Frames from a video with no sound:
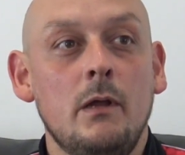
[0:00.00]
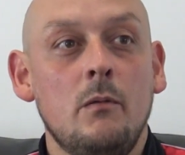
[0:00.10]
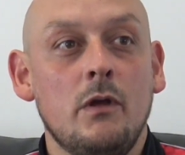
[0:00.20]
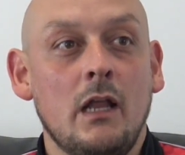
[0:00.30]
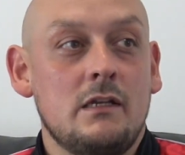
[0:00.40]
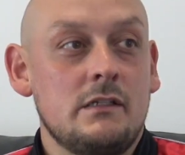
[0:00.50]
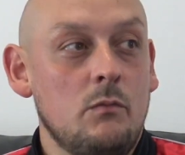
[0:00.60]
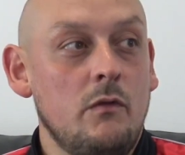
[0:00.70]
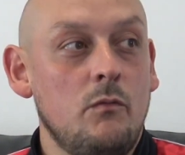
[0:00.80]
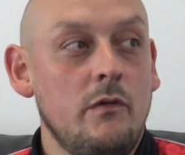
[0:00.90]
But like I
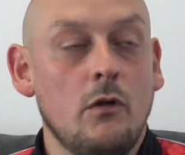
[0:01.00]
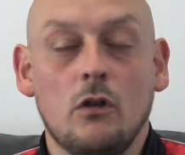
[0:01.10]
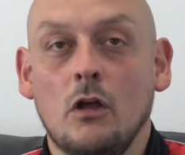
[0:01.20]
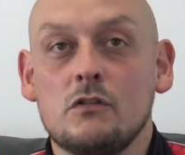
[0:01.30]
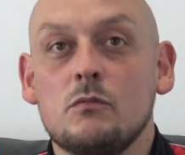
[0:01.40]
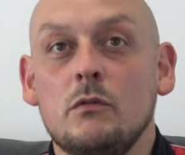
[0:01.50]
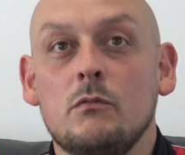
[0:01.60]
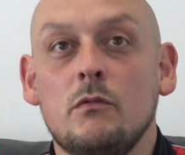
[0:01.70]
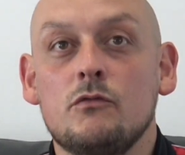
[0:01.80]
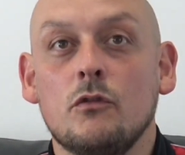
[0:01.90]
said, we've not lost.
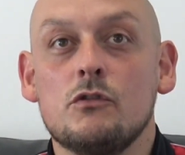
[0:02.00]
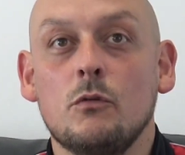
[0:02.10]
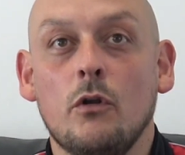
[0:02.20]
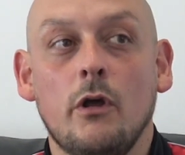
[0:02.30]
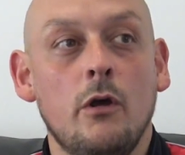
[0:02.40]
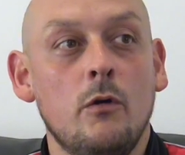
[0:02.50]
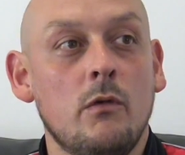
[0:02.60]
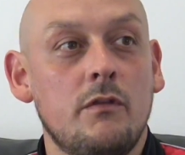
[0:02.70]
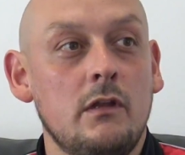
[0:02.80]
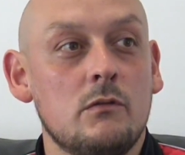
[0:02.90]
We've drawn 2 all at
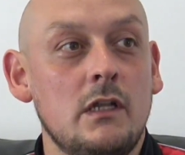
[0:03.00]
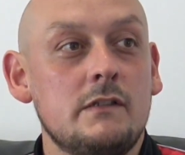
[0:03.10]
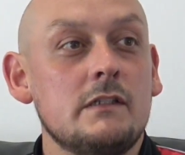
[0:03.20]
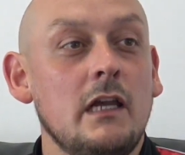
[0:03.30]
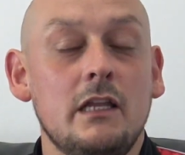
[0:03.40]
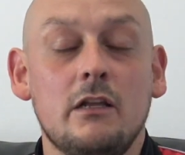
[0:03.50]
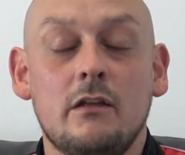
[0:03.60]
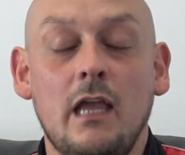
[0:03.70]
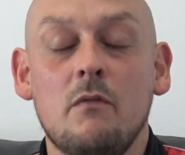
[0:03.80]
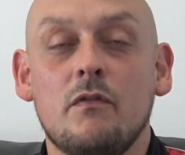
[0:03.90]
home. I think it was an entertaining
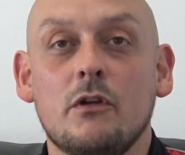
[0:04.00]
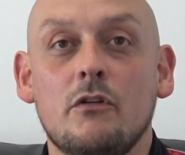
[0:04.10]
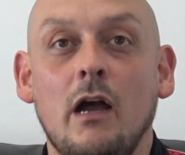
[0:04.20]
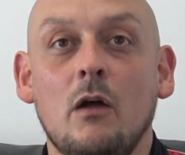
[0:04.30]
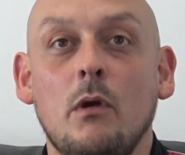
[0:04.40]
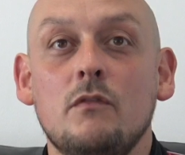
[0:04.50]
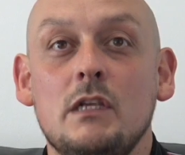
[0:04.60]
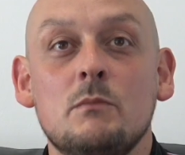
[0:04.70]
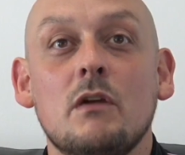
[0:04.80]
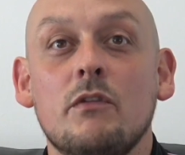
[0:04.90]
game for the crowd. Both
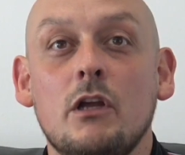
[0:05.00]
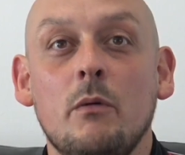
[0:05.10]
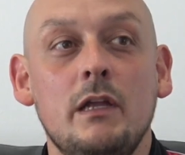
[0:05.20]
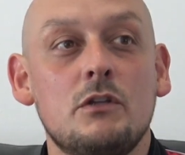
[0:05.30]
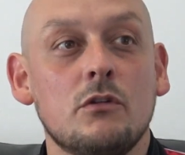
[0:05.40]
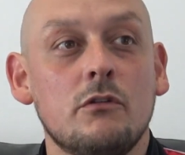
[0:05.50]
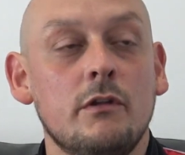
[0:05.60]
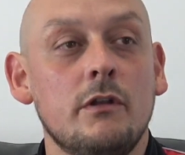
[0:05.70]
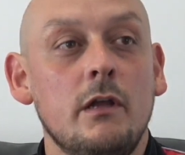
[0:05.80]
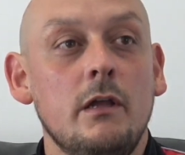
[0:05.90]
teams having a go at each other,
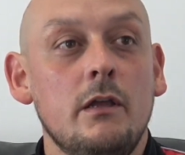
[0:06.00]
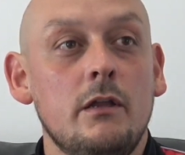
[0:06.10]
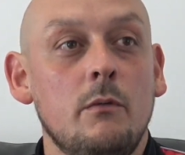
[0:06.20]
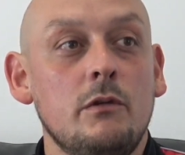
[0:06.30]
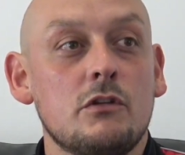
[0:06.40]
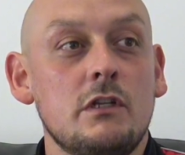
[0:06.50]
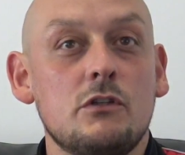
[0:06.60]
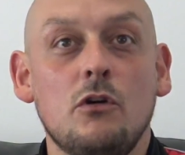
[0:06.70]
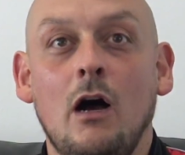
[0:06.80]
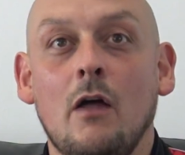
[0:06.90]
and we just need
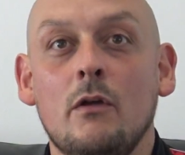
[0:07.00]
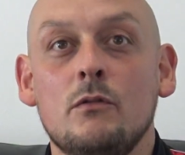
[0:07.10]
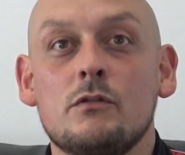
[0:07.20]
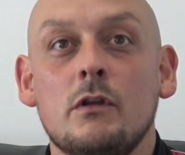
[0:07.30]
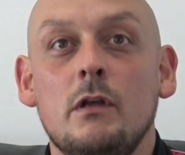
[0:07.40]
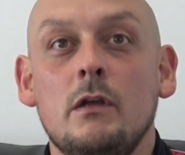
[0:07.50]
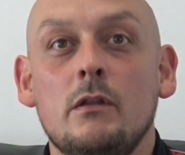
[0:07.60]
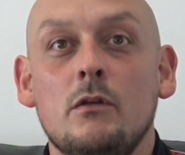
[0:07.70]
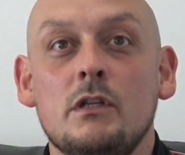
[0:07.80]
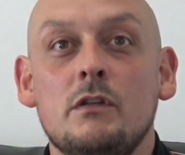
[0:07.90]
to cut out those
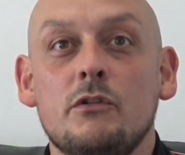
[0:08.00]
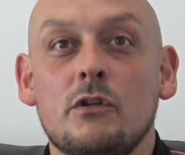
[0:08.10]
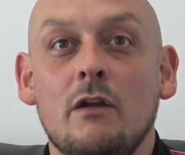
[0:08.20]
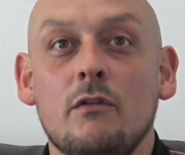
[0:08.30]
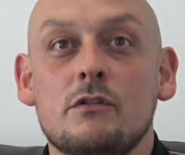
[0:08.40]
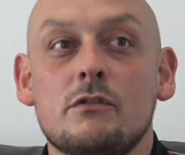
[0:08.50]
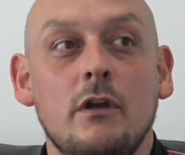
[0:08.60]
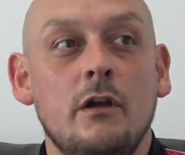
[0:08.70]
individual errors